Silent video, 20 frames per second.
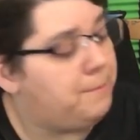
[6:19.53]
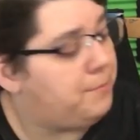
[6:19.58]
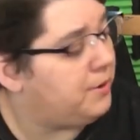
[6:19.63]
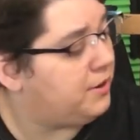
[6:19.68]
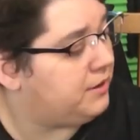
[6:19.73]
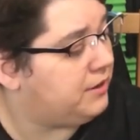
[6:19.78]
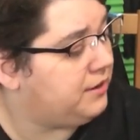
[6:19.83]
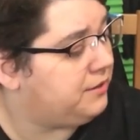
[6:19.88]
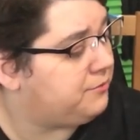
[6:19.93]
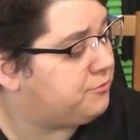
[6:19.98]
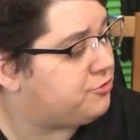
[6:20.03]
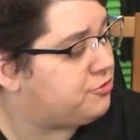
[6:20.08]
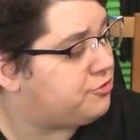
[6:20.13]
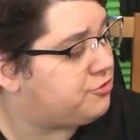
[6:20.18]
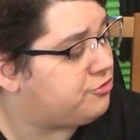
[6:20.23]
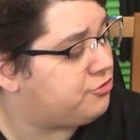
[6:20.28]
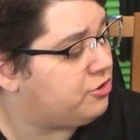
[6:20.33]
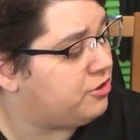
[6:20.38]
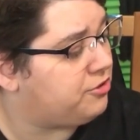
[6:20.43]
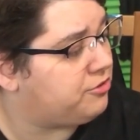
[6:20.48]
But
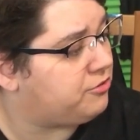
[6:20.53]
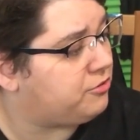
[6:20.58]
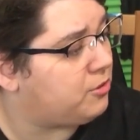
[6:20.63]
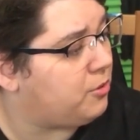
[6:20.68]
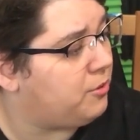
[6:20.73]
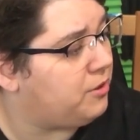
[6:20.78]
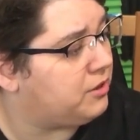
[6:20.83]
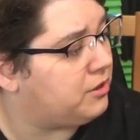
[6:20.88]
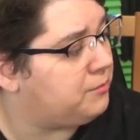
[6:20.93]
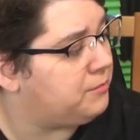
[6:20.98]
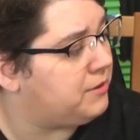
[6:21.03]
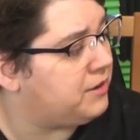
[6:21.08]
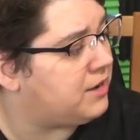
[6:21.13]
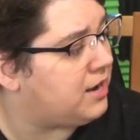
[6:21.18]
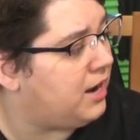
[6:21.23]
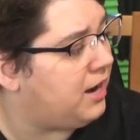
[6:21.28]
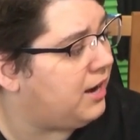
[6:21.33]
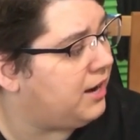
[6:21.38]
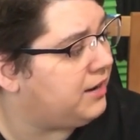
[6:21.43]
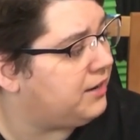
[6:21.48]
it's just going to be
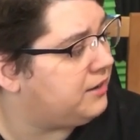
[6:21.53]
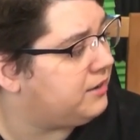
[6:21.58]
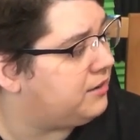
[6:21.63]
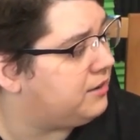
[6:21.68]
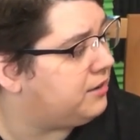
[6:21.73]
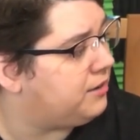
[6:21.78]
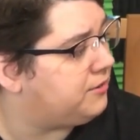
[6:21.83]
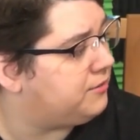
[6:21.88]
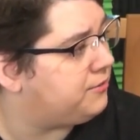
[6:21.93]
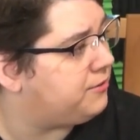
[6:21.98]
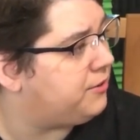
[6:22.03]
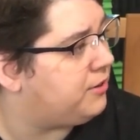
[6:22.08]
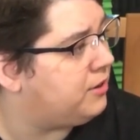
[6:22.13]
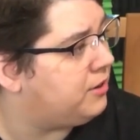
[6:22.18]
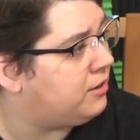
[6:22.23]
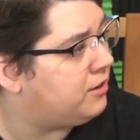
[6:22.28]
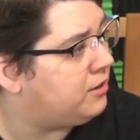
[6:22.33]
kind of